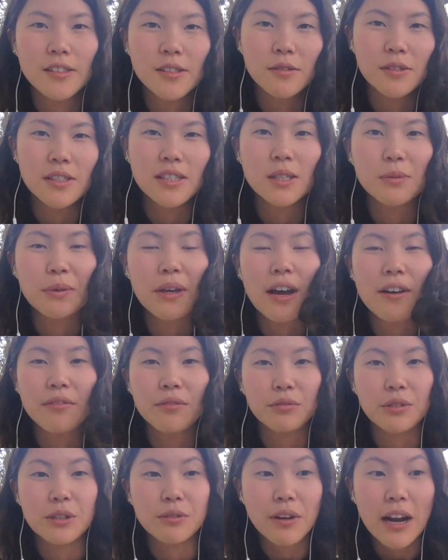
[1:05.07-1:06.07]
So since we have
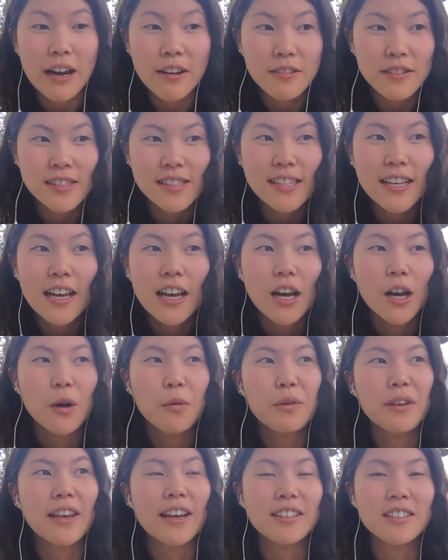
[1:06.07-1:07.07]
3 routes,
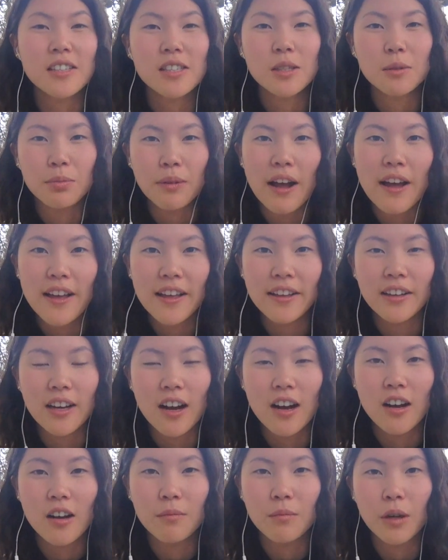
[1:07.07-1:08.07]
we get to spread
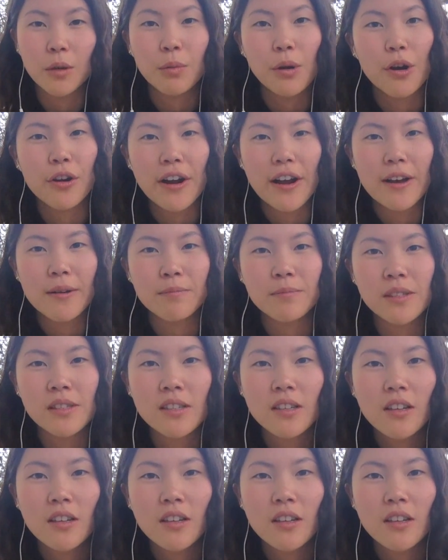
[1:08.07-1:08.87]
our programs